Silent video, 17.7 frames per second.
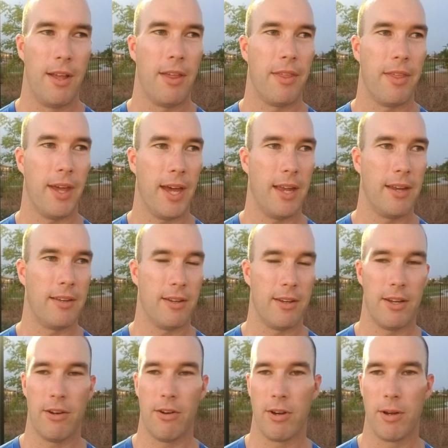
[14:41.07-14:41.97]
that, you
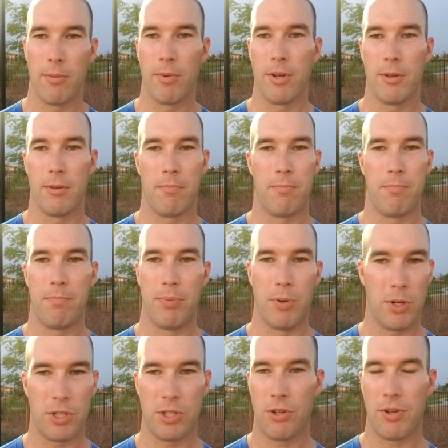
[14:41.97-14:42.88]
know, are able to
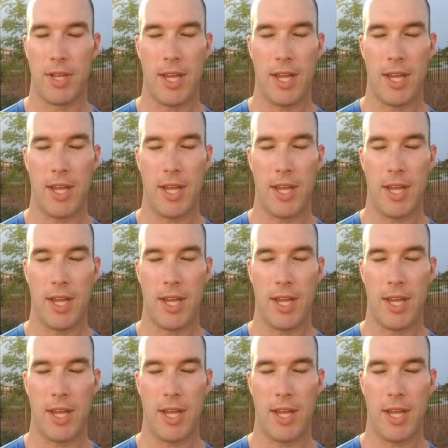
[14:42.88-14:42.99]
push their